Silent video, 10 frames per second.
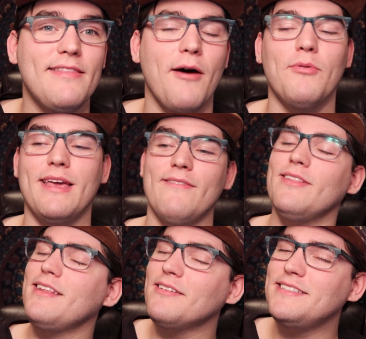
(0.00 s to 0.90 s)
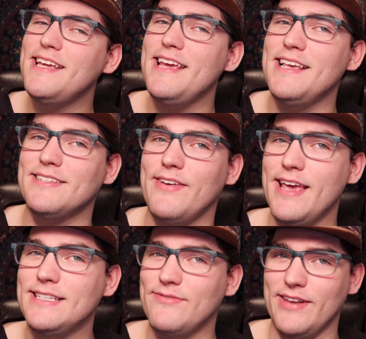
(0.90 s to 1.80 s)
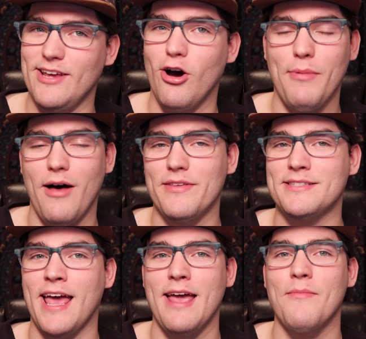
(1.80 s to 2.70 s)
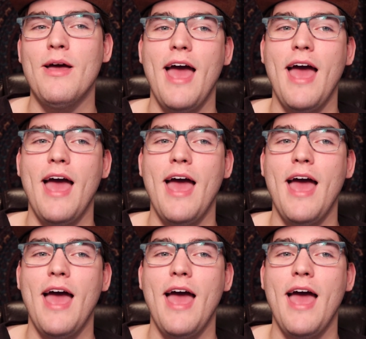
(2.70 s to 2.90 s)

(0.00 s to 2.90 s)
that will give a little tease of his video about this game.